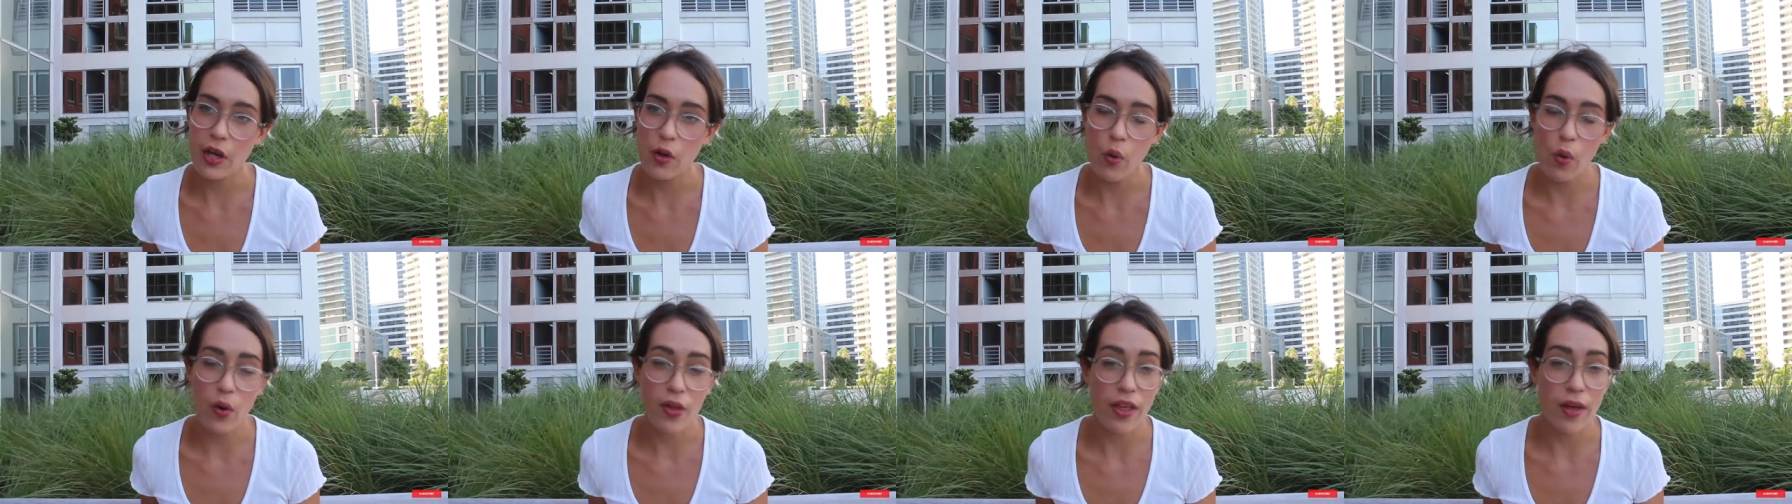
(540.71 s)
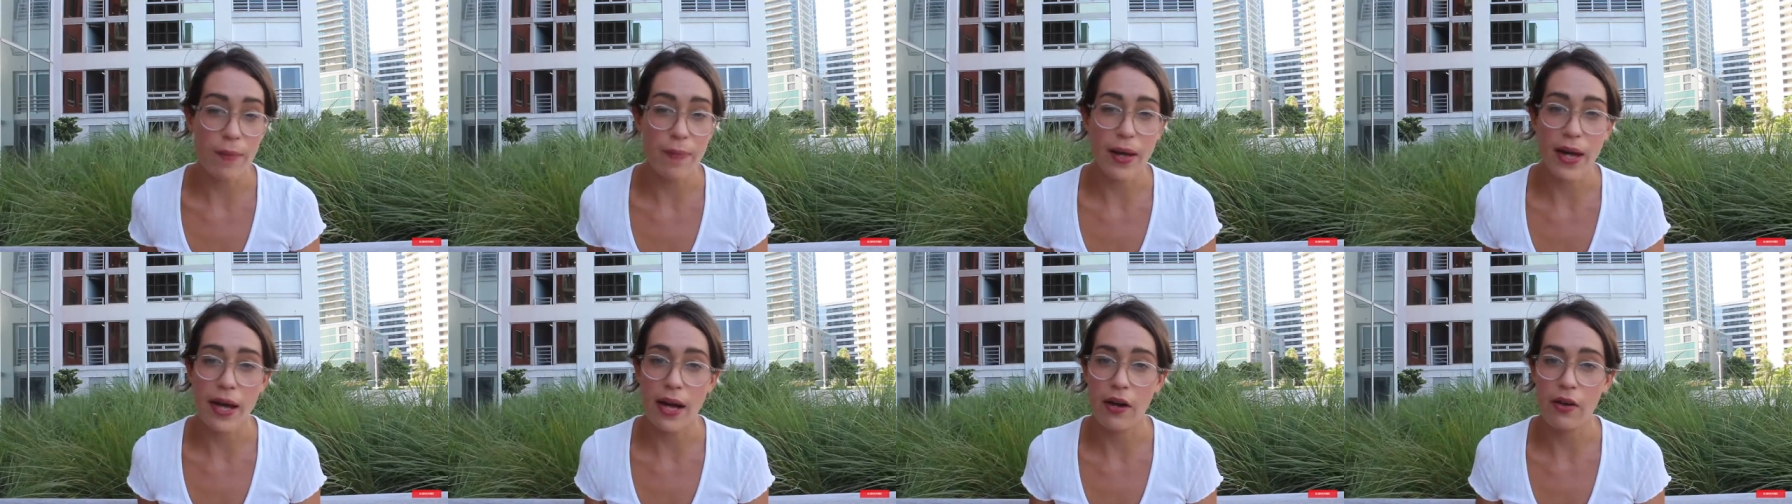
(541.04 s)
or they
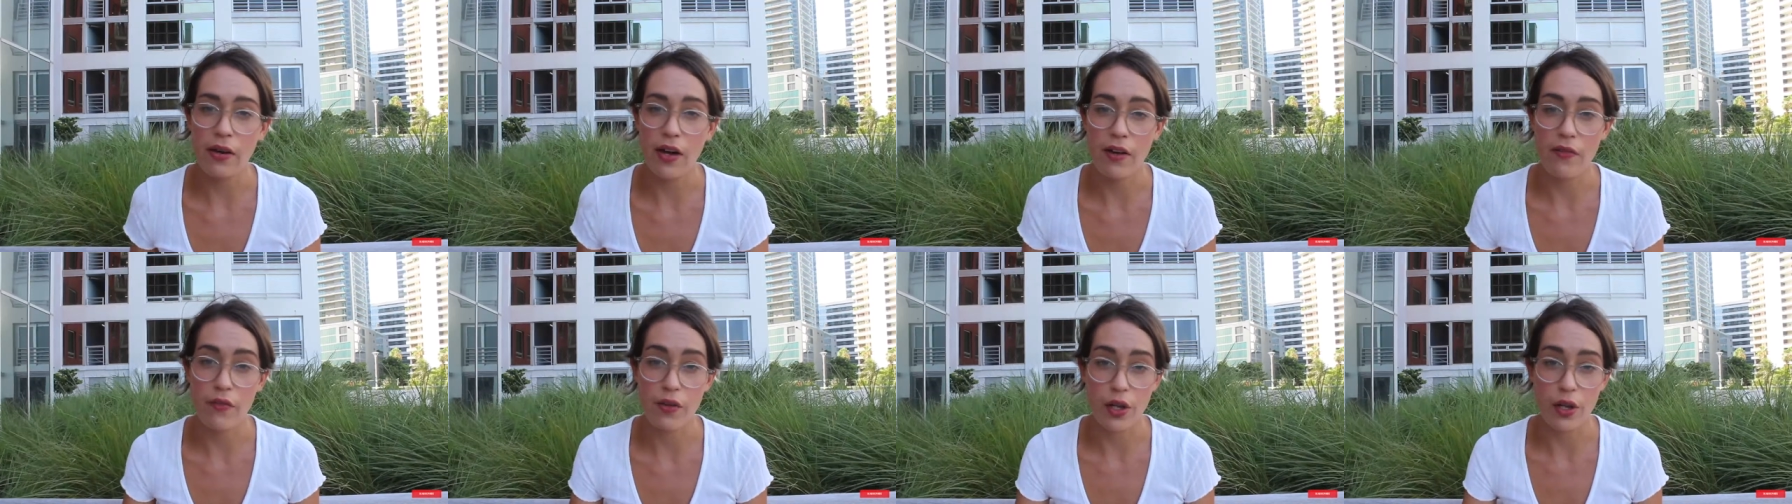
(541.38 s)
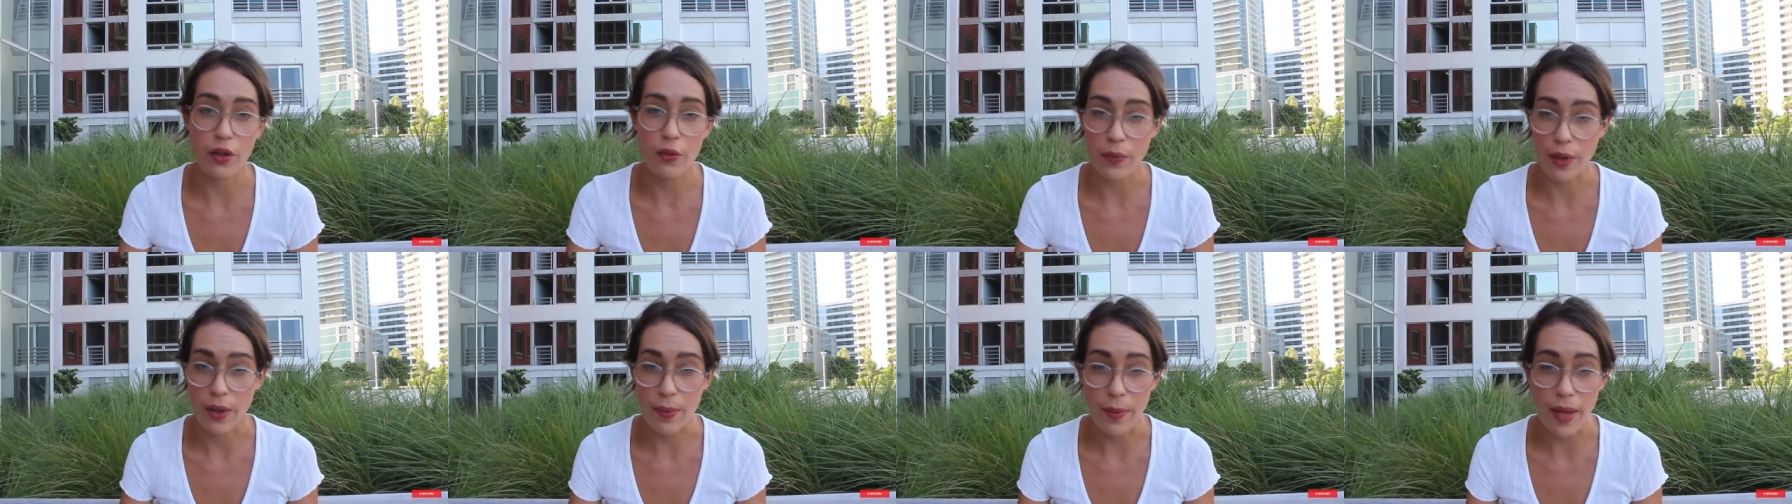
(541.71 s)
pay out every
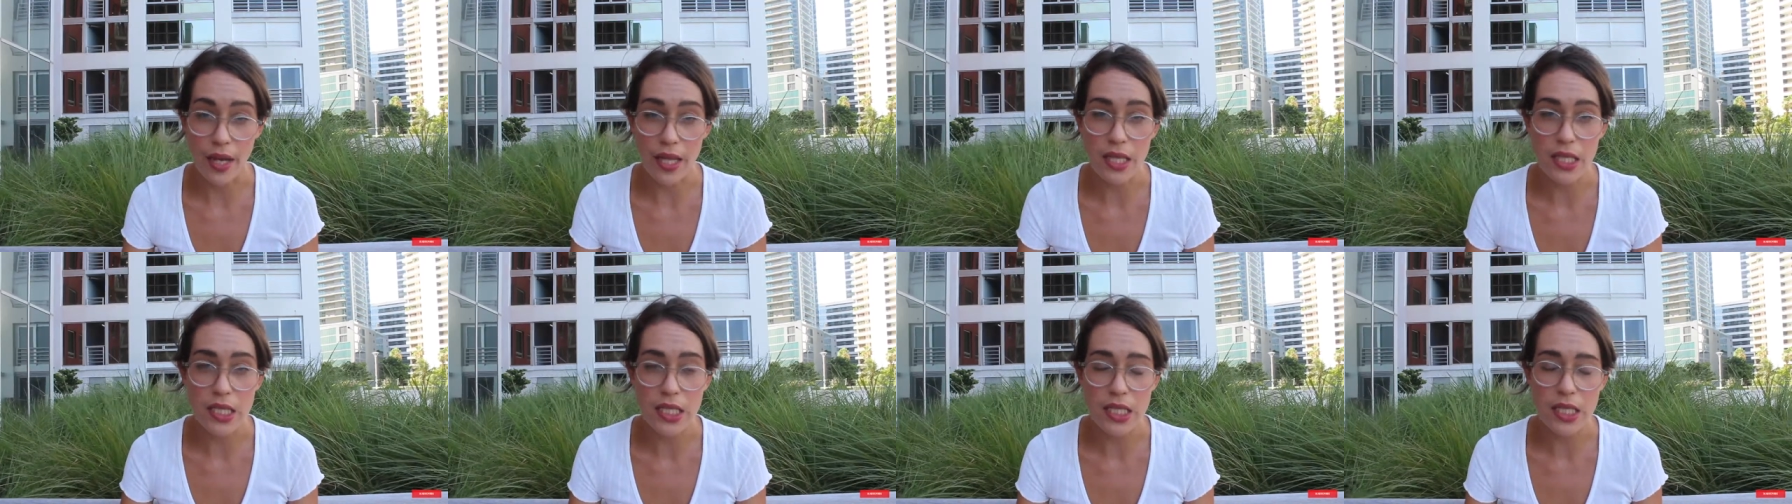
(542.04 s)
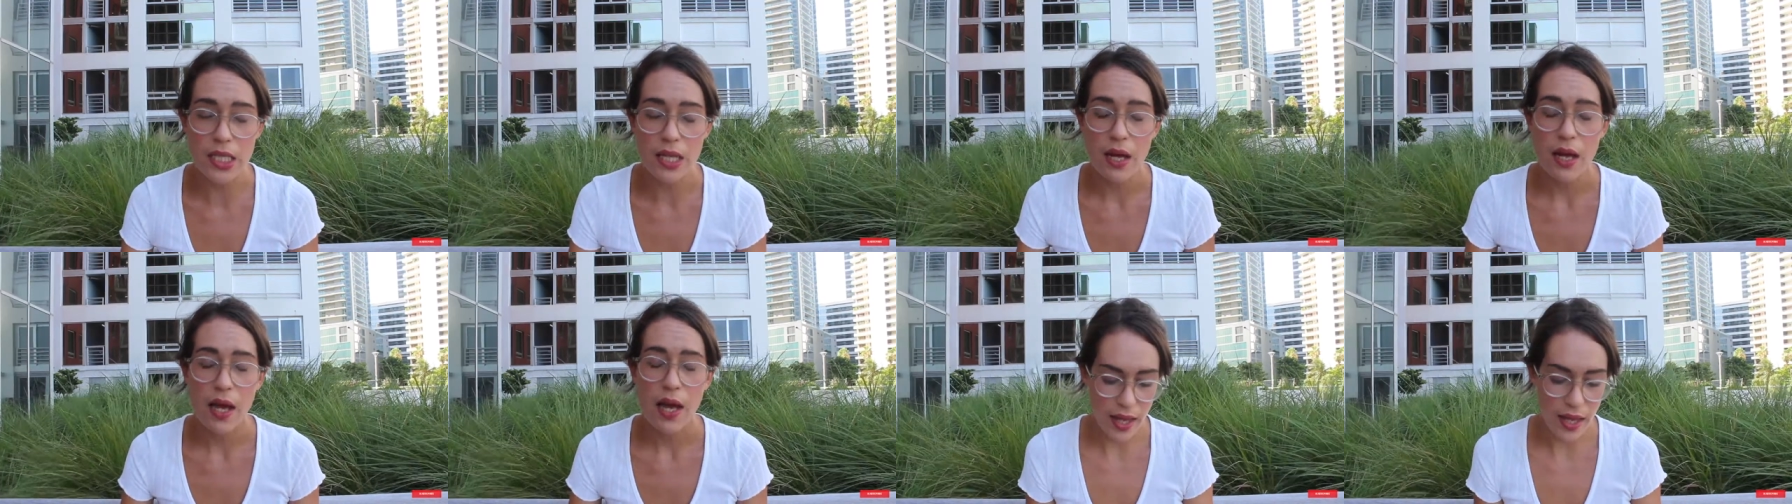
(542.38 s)
three months,
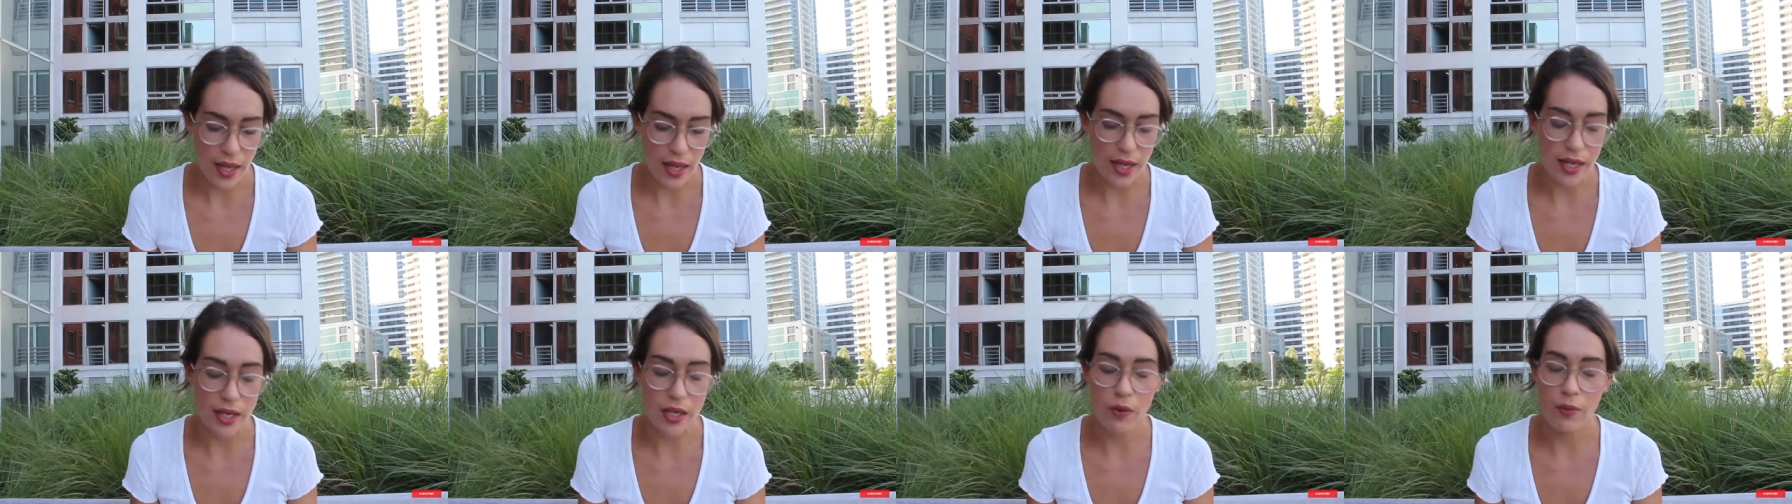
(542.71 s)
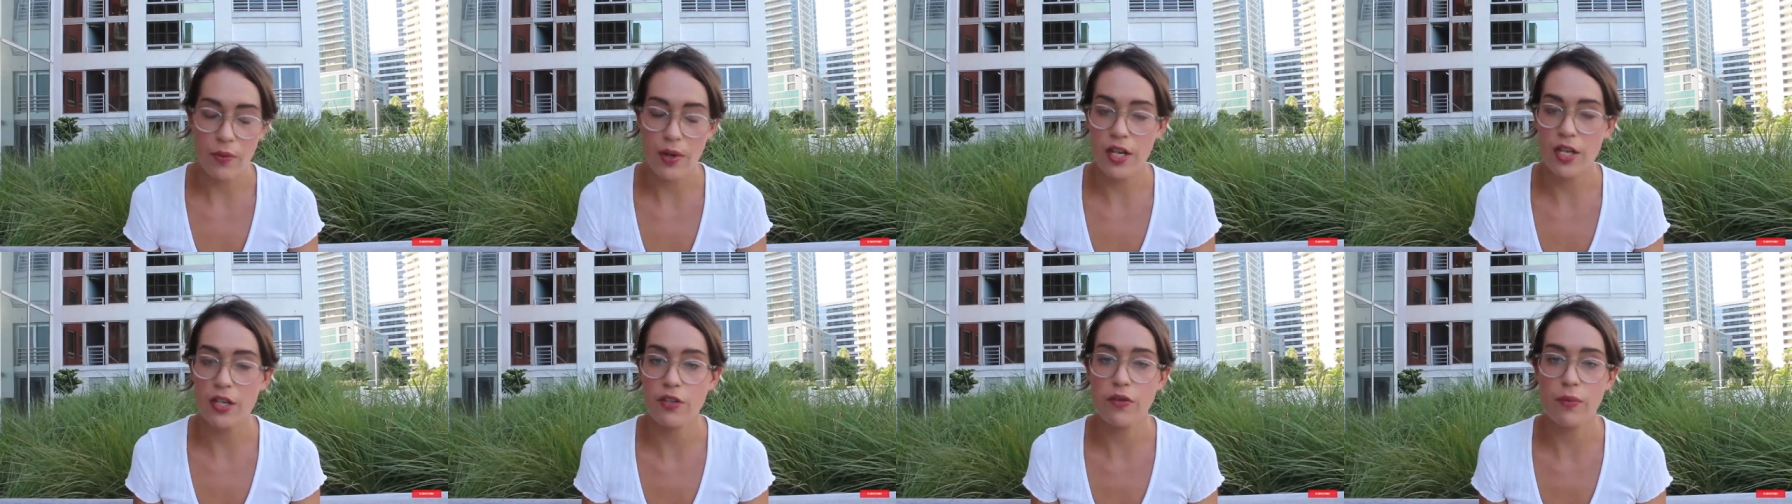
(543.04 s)
and it can
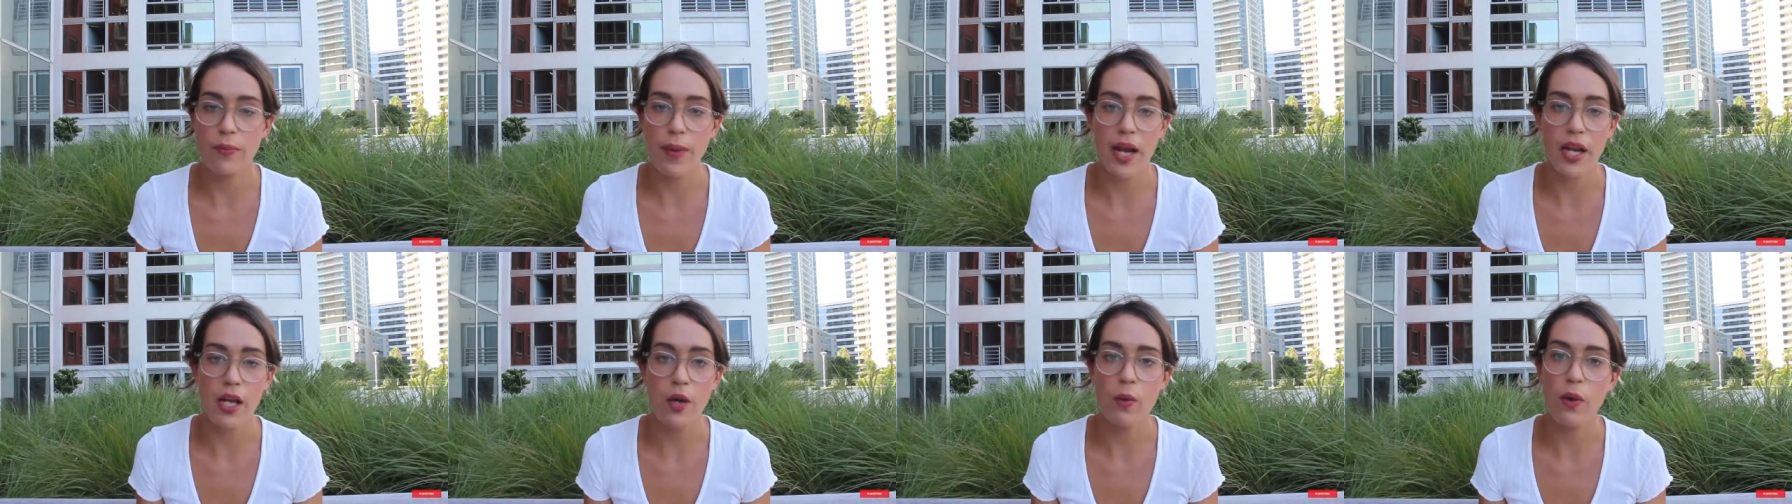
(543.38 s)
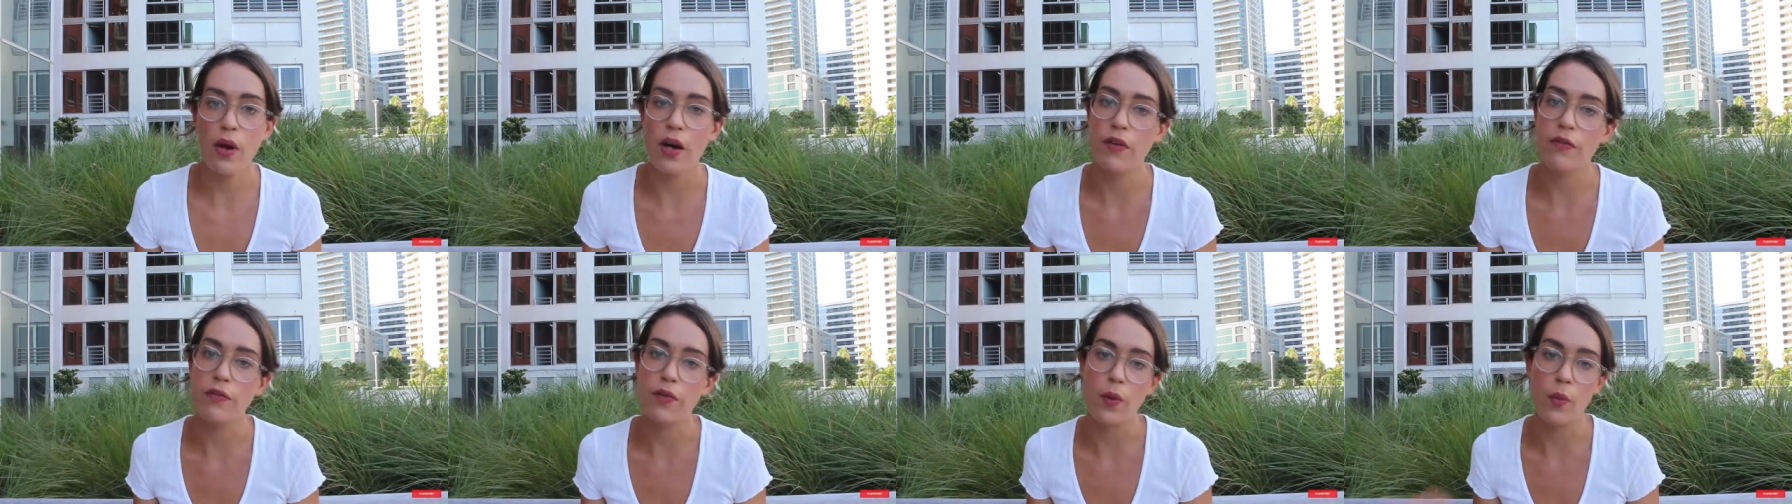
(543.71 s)
range from
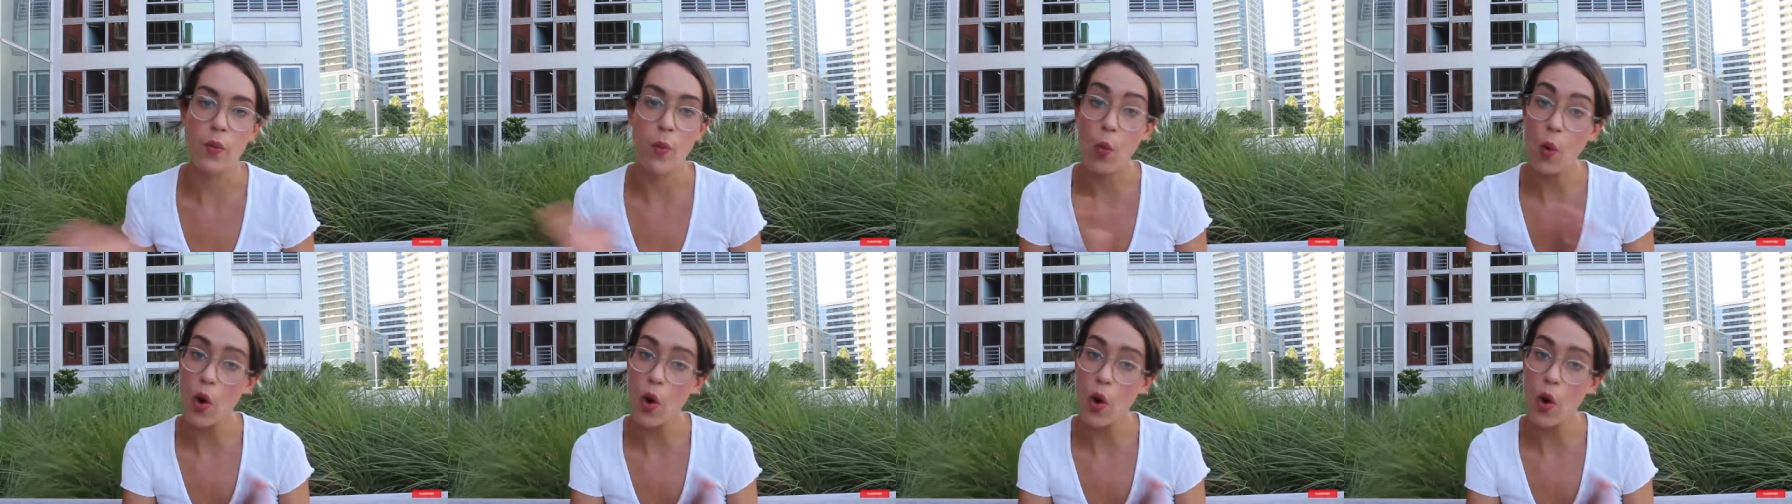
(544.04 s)
anywhere from